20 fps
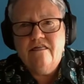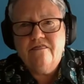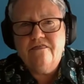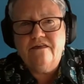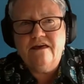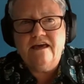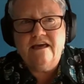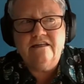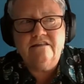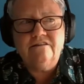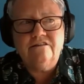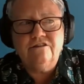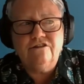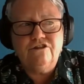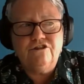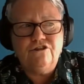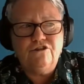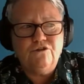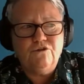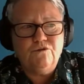then
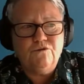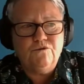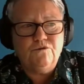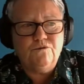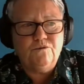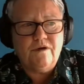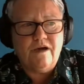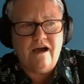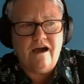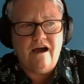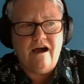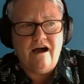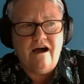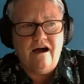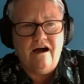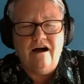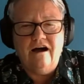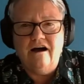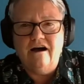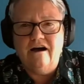you
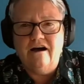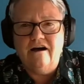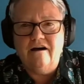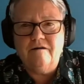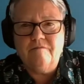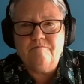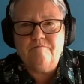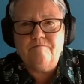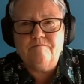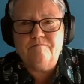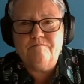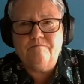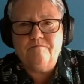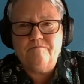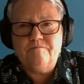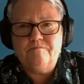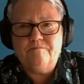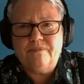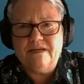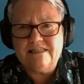are
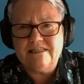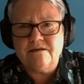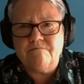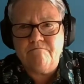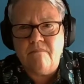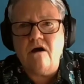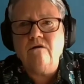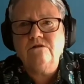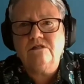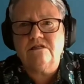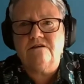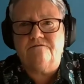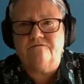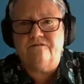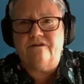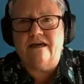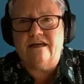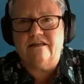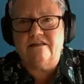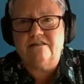better
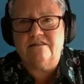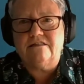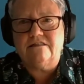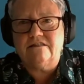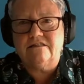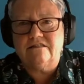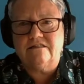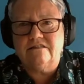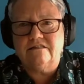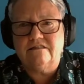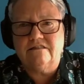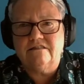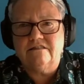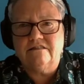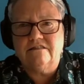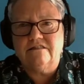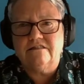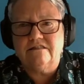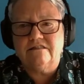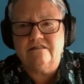motivated
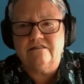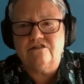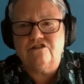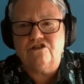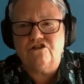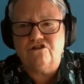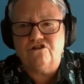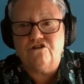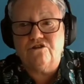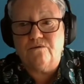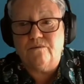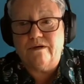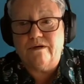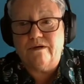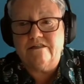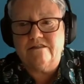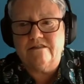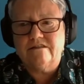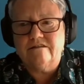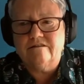to do
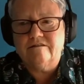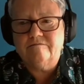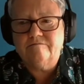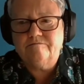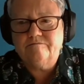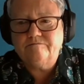it.